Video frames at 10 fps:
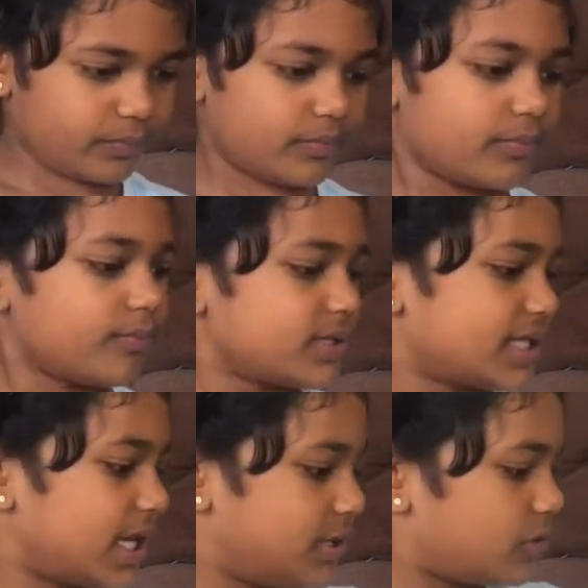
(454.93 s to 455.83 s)

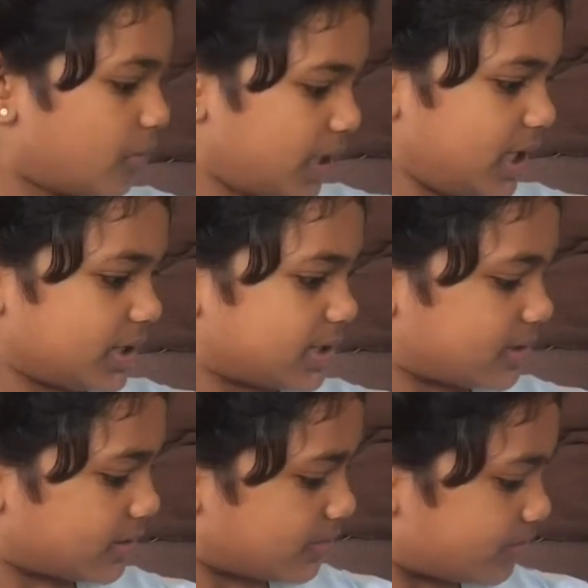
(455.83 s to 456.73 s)
beside Dobby's
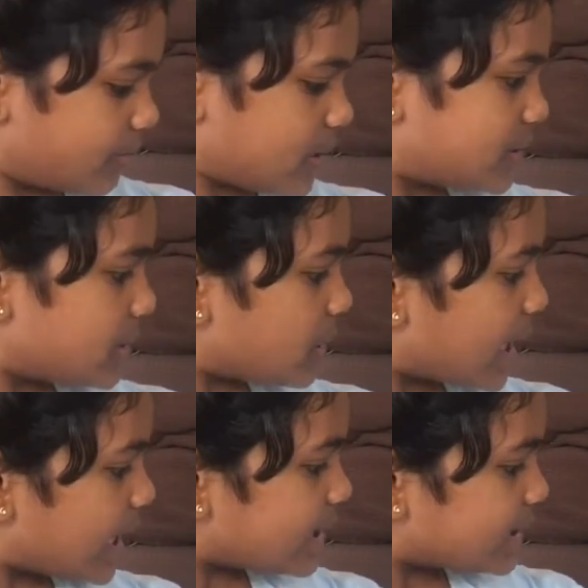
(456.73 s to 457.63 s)

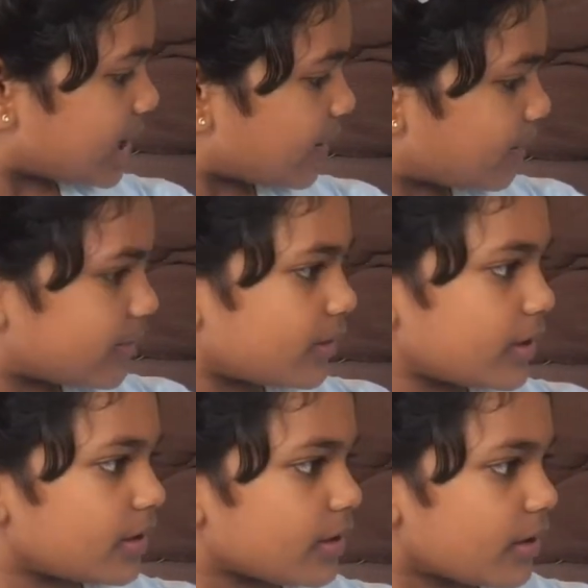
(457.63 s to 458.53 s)
suitcase type
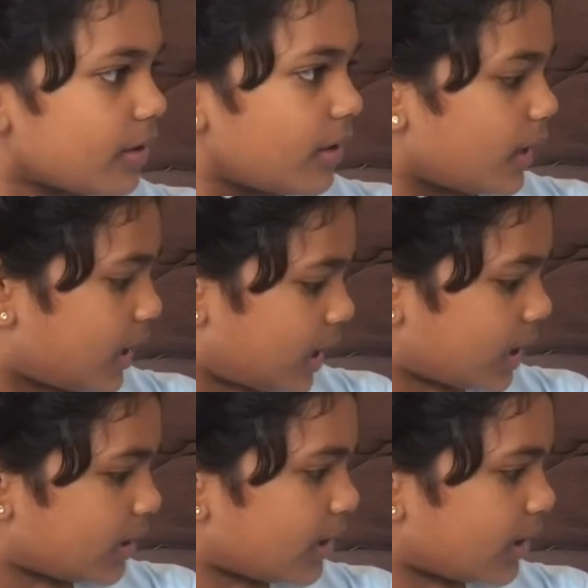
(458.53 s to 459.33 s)
thing. And